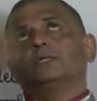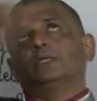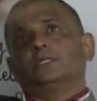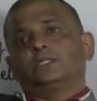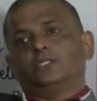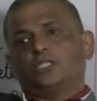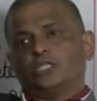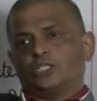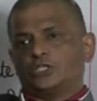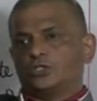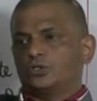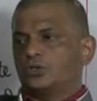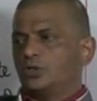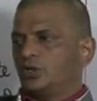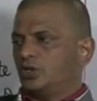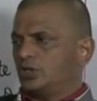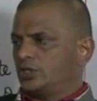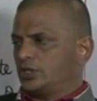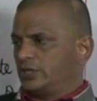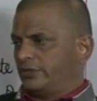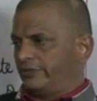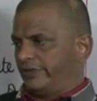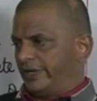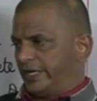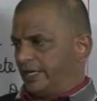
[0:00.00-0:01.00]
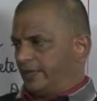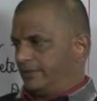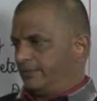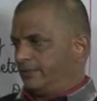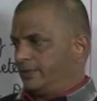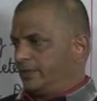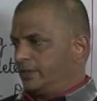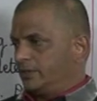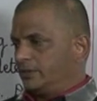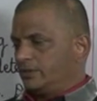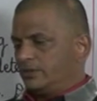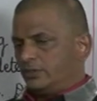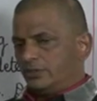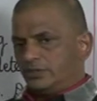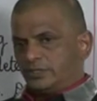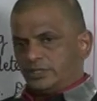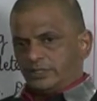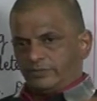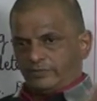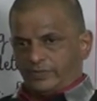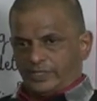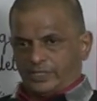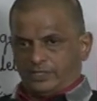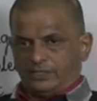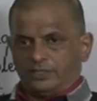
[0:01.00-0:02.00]
just goes away. It goes
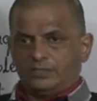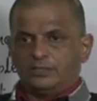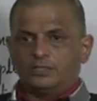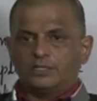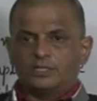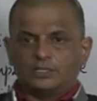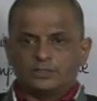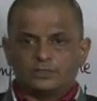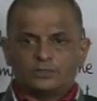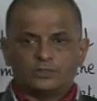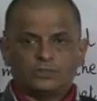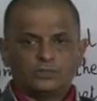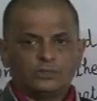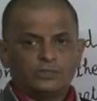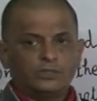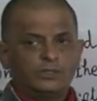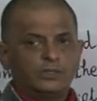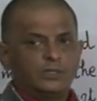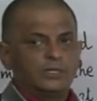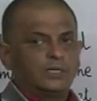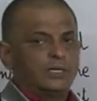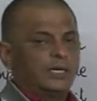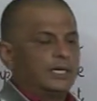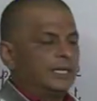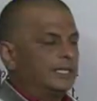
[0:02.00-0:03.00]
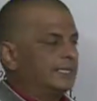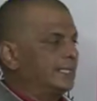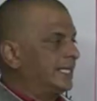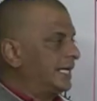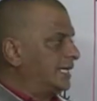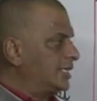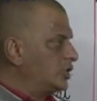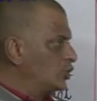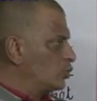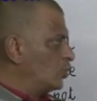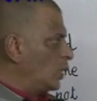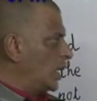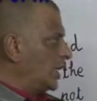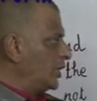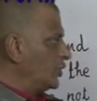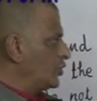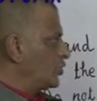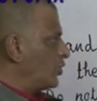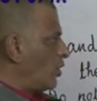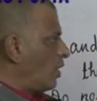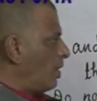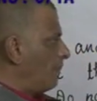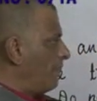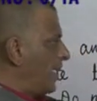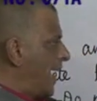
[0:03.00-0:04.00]
away. So, that is one
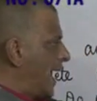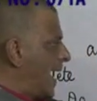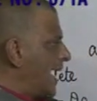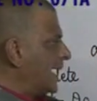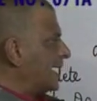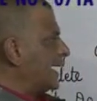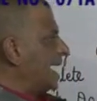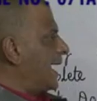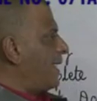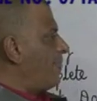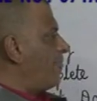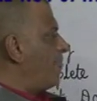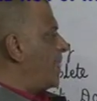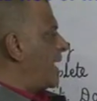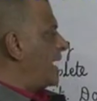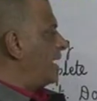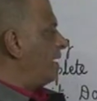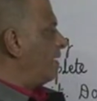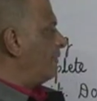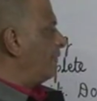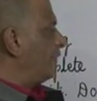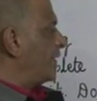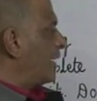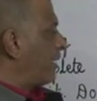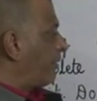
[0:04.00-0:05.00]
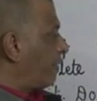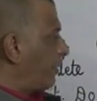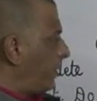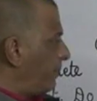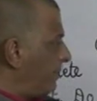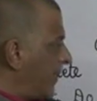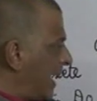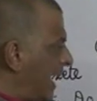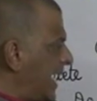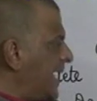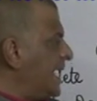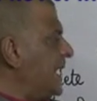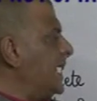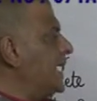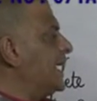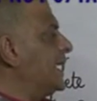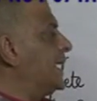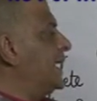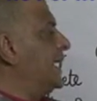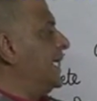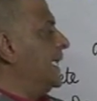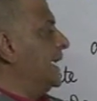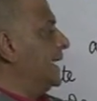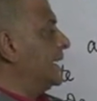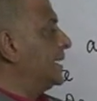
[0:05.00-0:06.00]
drawback. And then of the remaining
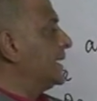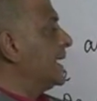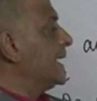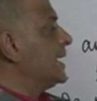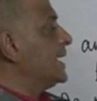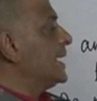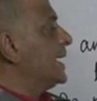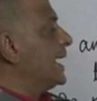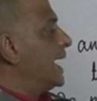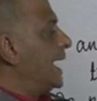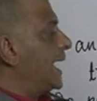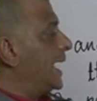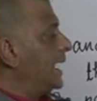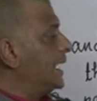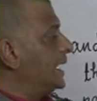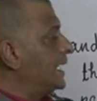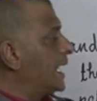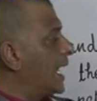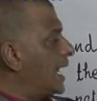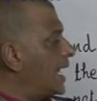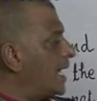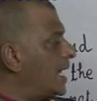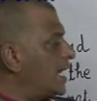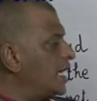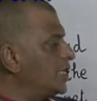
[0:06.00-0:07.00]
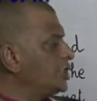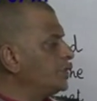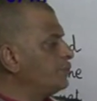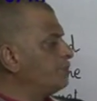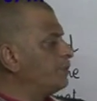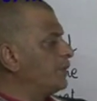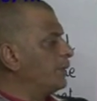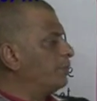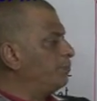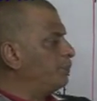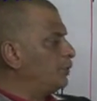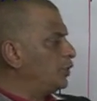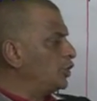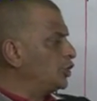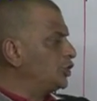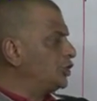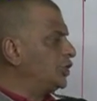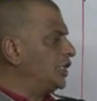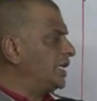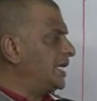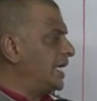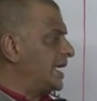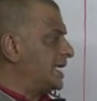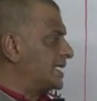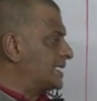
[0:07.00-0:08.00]
heat, a large
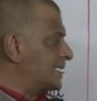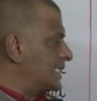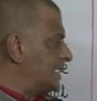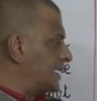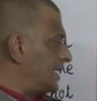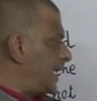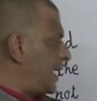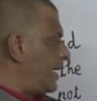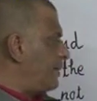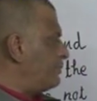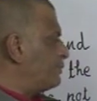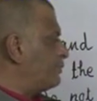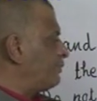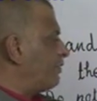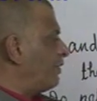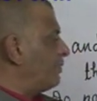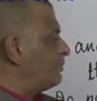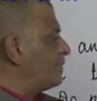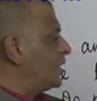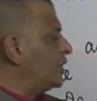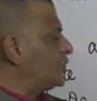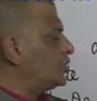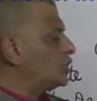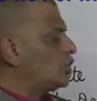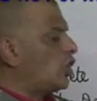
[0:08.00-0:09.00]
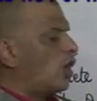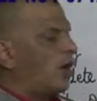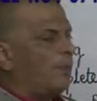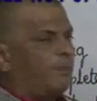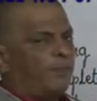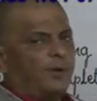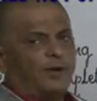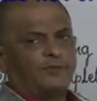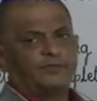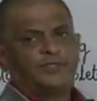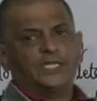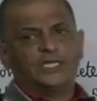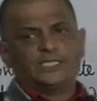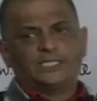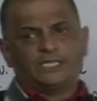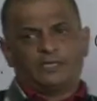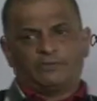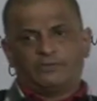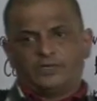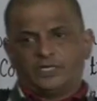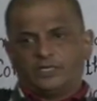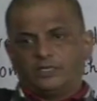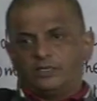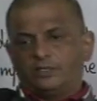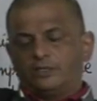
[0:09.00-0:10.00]
proportion escapes from the top of the
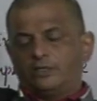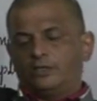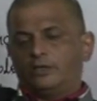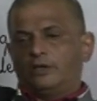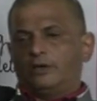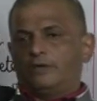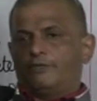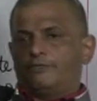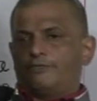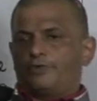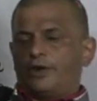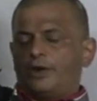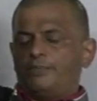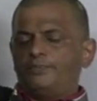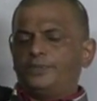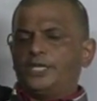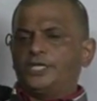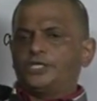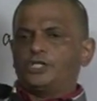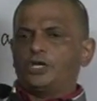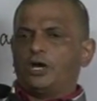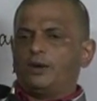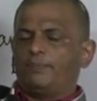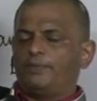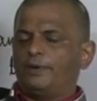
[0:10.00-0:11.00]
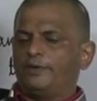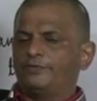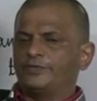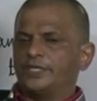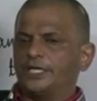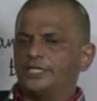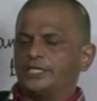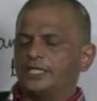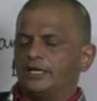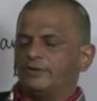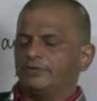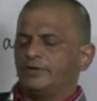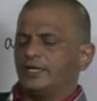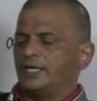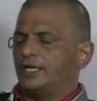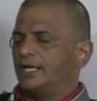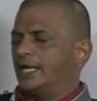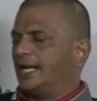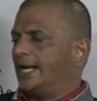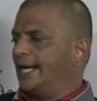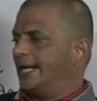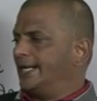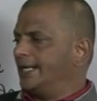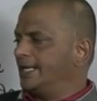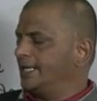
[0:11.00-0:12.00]
tower. From the top of the
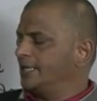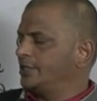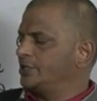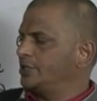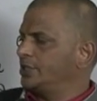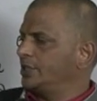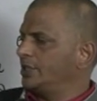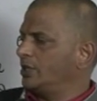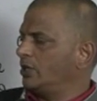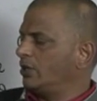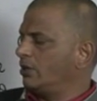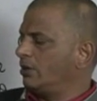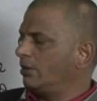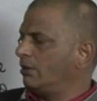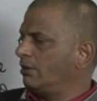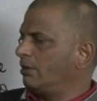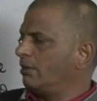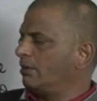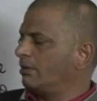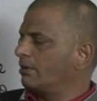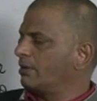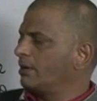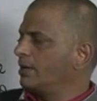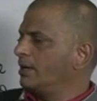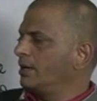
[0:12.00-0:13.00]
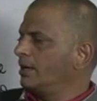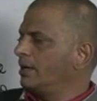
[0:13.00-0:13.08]
tower, energy or